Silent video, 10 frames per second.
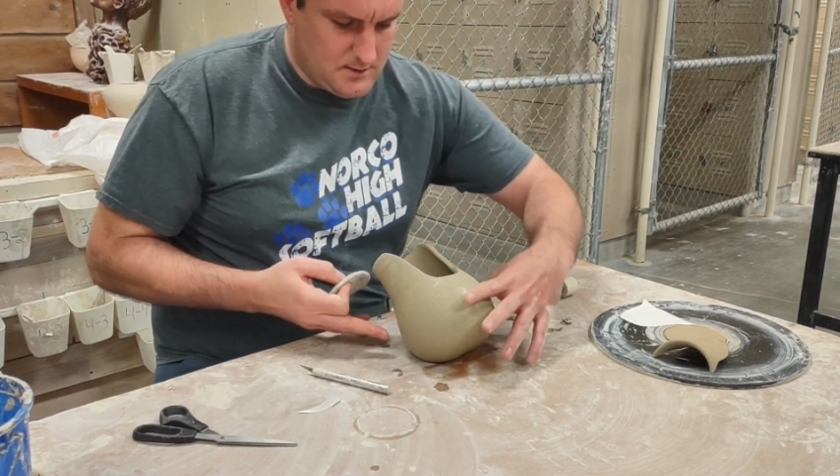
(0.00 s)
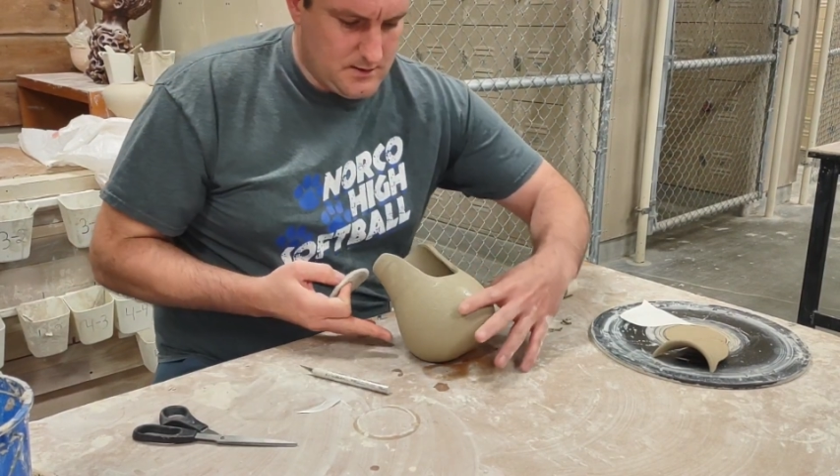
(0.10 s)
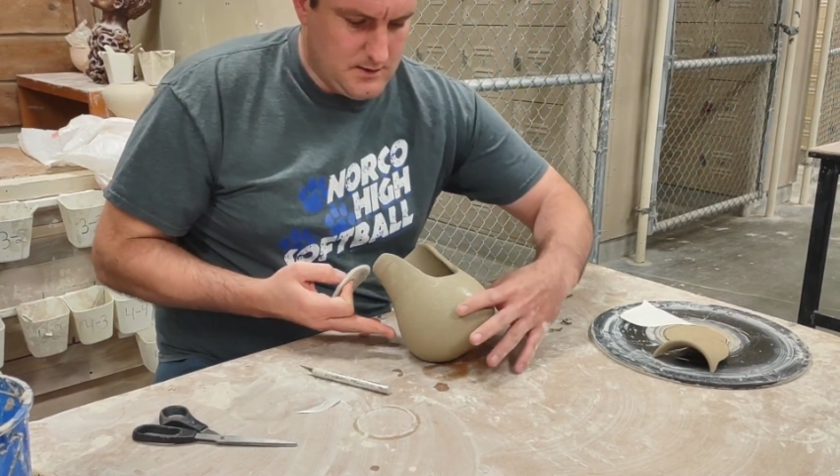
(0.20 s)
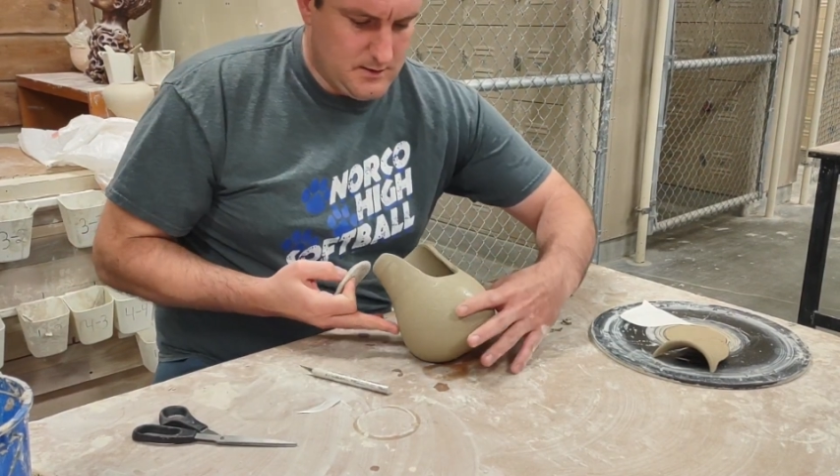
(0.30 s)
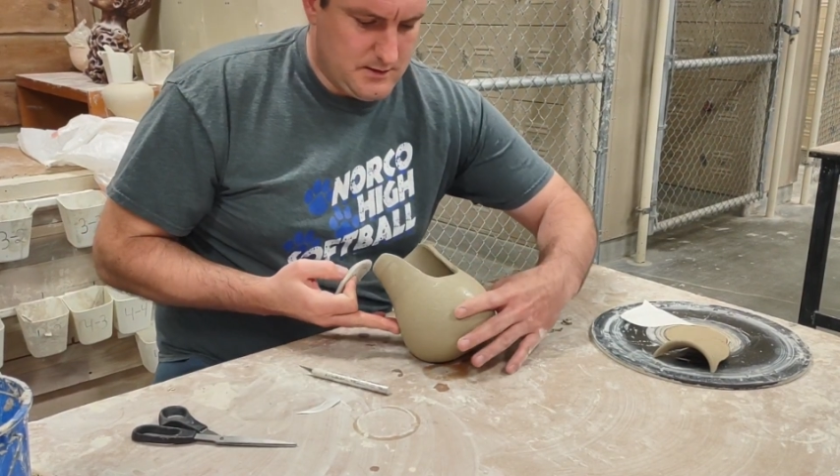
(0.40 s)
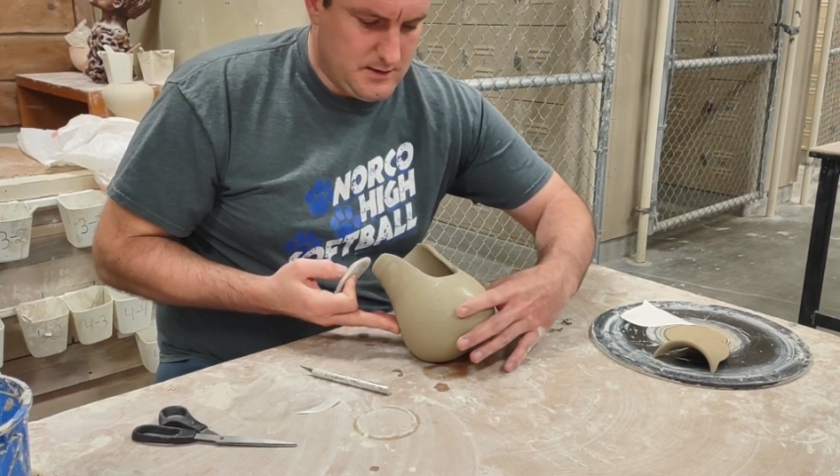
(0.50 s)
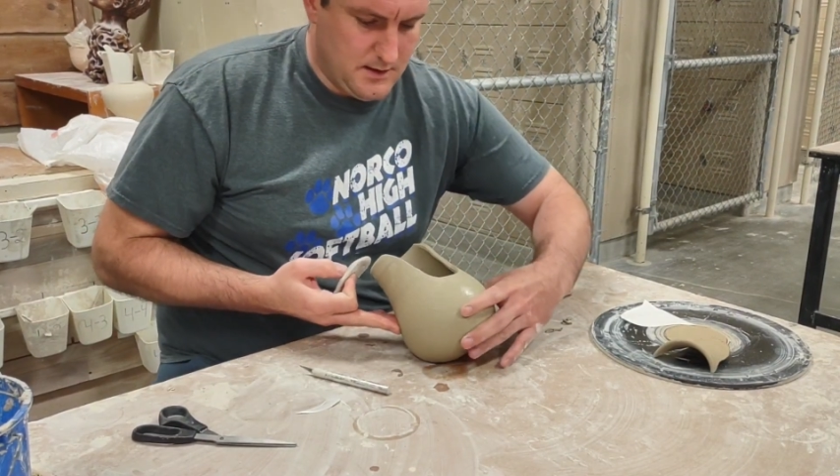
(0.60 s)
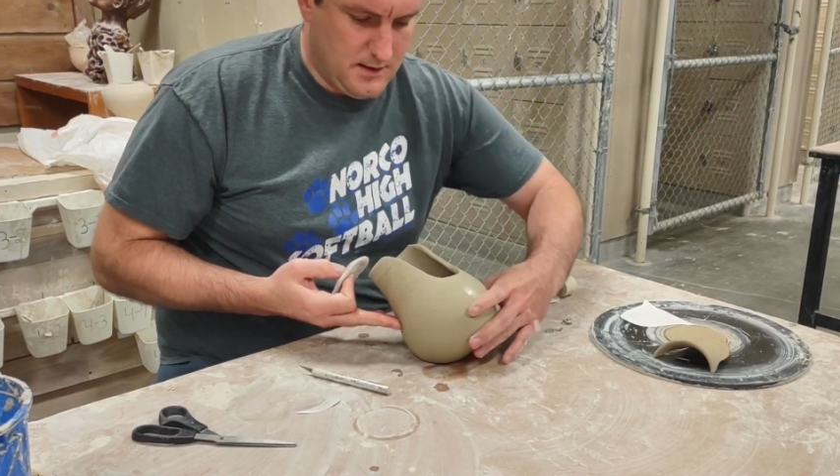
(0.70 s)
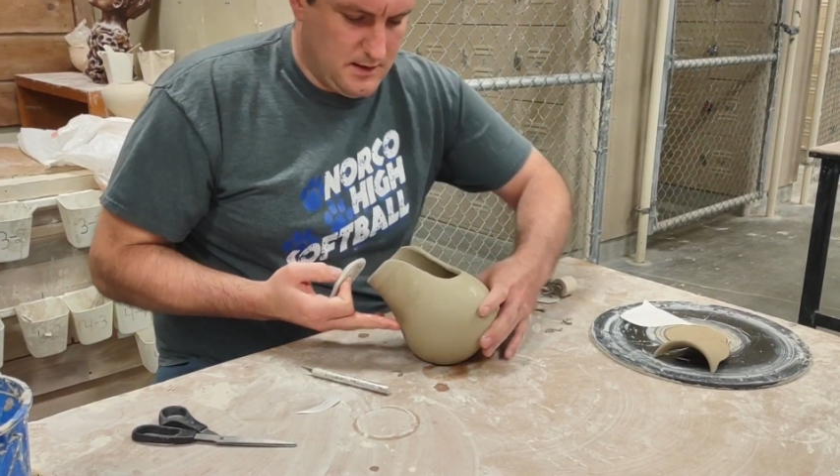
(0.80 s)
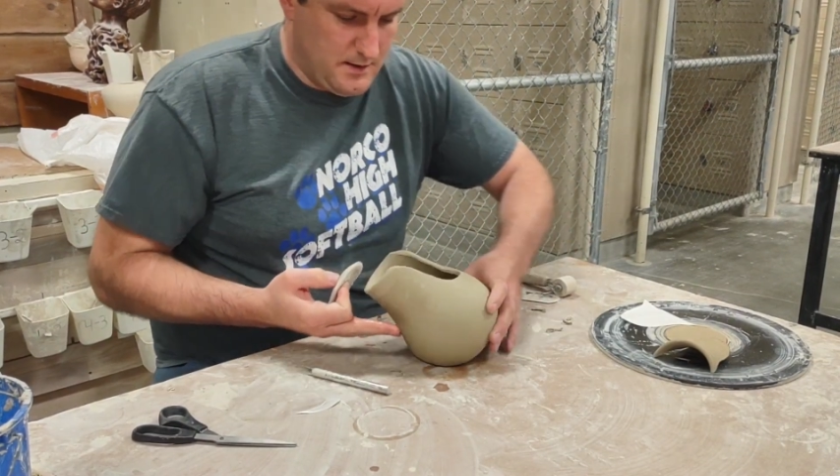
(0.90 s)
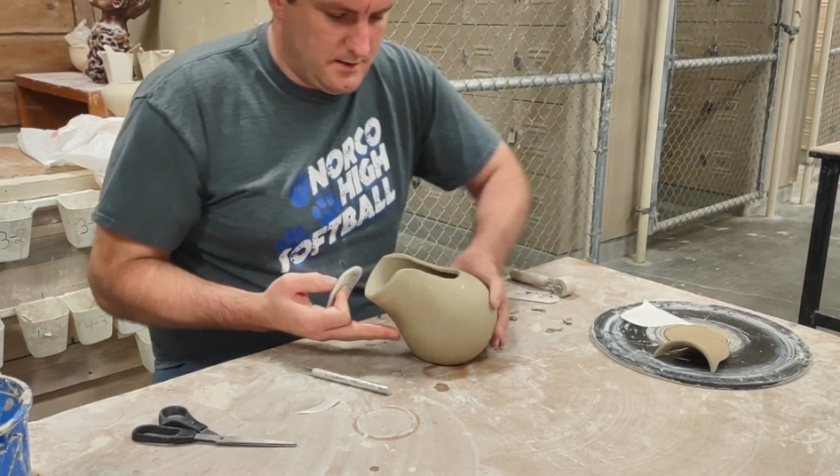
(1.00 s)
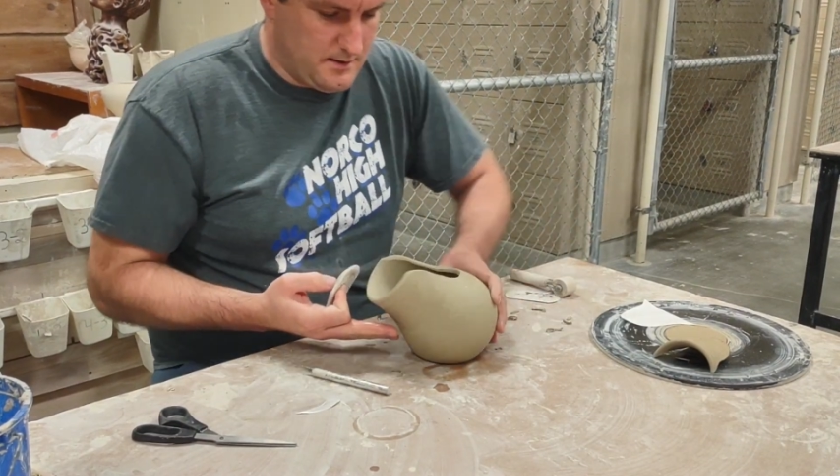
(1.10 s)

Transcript: So you can see